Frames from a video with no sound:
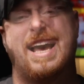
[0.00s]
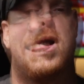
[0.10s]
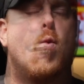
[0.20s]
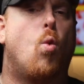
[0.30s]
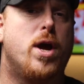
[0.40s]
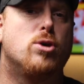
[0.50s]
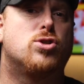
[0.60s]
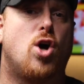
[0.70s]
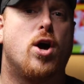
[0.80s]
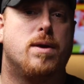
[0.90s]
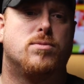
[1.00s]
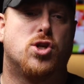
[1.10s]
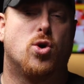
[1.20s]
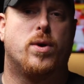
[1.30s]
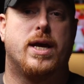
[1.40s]
But I think what you saw him
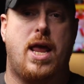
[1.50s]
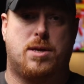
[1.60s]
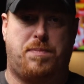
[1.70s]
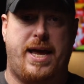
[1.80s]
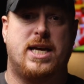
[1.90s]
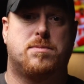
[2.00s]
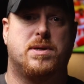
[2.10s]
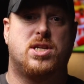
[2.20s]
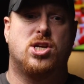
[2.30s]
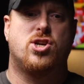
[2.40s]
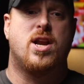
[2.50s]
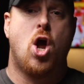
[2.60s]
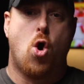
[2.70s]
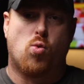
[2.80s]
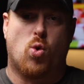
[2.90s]
do is play his position,
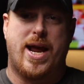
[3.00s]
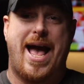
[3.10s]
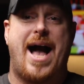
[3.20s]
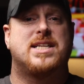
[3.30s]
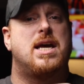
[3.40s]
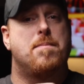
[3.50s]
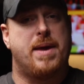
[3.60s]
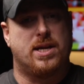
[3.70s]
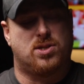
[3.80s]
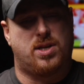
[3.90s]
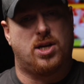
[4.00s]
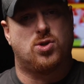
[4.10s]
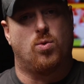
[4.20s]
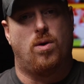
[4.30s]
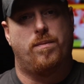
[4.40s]
react, and be
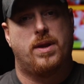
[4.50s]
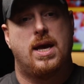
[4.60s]
instinctual.